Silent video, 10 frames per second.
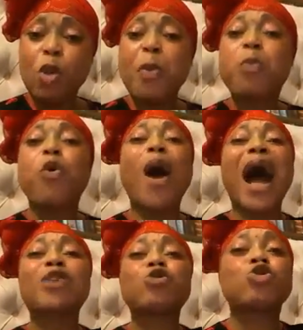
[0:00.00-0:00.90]
You
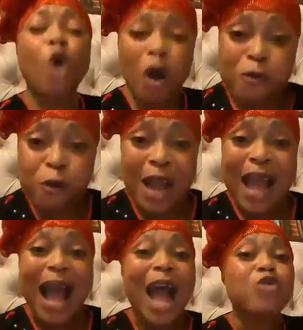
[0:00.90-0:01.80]
people are tough
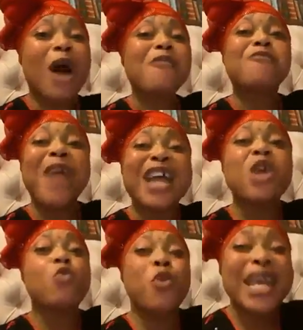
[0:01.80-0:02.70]
and you are
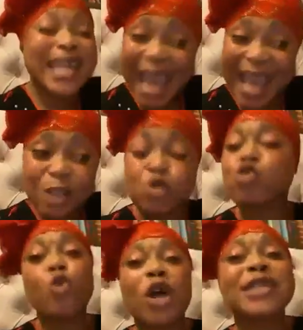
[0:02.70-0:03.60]
very wicked
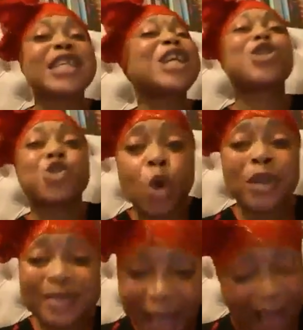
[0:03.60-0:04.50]
towards each
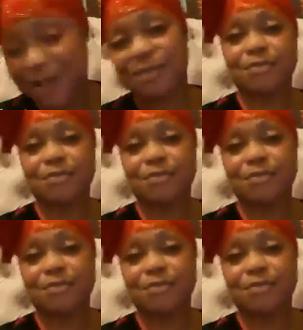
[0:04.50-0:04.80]
other.